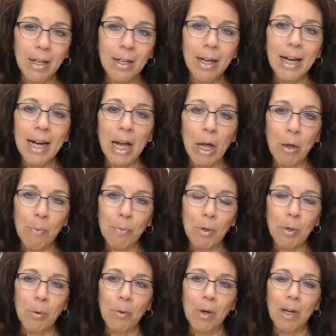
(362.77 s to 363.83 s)
can help
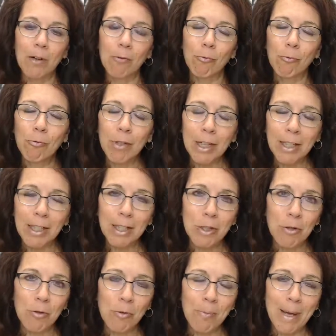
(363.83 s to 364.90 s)
you really
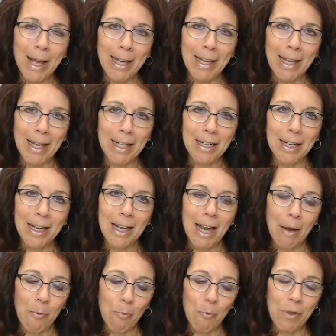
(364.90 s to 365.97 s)
tune back in.
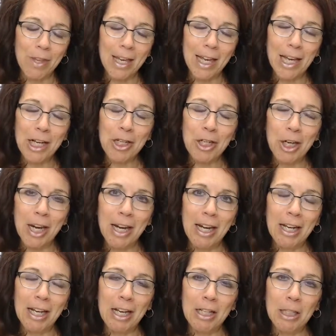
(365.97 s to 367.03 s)
With each
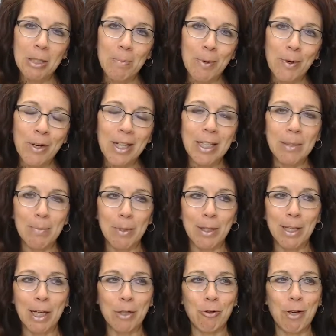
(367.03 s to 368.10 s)
eating experience,
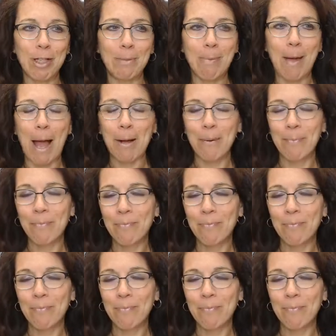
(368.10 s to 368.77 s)
build that trust back.